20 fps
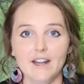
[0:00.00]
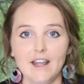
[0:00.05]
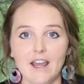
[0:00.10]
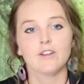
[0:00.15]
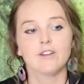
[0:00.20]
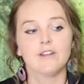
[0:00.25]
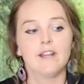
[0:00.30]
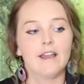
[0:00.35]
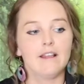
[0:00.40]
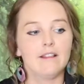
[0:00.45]

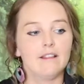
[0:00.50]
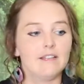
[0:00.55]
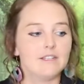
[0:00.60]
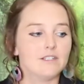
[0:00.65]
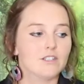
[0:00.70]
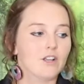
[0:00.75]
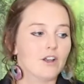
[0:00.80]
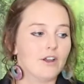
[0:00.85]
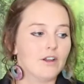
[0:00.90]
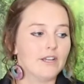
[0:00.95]
So now
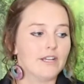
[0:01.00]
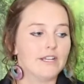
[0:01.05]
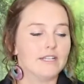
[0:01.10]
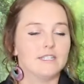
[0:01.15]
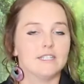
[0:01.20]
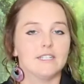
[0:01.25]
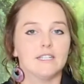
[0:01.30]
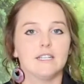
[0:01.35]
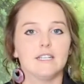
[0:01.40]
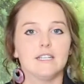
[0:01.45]
let's go
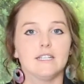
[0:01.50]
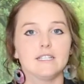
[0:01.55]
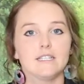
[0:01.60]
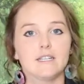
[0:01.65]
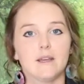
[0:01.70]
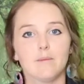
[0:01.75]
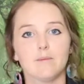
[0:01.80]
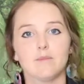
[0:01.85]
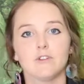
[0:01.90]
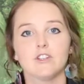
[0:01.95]
into these
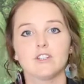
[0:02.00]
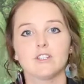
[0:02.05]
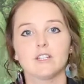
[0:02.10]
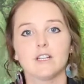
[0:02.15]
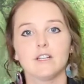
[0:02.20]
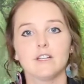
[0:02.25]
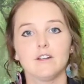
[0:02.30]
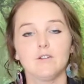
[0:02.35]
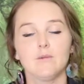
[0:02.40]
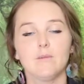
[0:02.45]
temperatures a
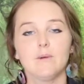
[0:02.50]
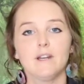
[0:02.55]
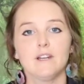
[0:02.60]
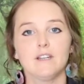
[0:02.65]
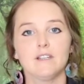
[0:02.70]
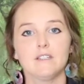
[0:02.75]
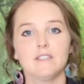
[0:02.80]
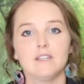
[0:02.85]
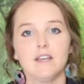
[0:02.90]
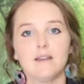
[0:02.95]
little bit
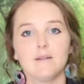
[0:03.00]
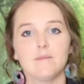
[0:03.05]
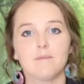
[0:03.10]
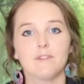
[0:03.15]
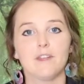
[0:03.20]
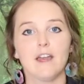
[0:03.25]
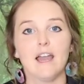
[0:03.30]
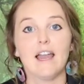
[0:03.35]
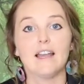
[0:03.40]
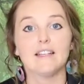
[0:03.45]
in
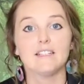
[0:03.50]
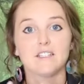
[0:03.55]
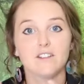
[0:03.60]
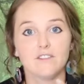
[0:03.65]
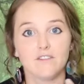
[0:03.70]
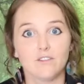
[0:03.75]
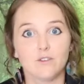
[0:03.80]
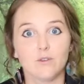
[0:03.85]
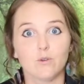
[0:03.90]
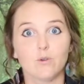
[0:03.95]
depth as
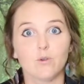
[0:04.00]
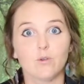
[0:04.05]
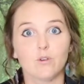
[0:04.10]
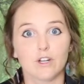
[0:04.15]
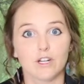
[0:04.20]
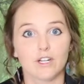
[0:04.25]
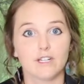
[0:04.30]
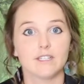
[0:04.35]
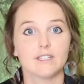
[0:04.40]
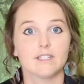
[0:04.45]
if you're
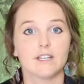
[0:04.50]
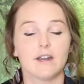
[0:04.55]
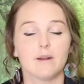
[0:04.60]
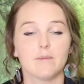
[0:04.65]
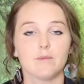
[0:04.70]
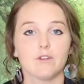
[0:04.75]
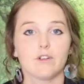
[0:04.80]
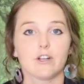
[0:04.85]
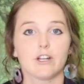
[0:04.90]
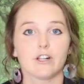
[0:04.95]
going to set
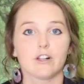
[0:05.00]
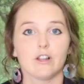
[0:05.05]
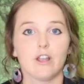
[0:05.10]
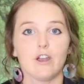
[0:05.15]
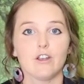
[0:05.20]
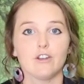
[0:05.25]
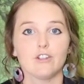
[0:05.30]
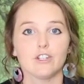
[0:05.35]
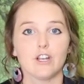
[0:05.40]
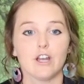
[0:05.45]
up your
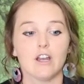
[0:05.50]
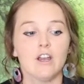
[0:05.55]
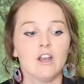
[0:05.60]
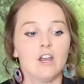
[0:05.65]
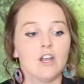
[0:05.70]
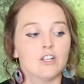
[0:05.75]
enclosure.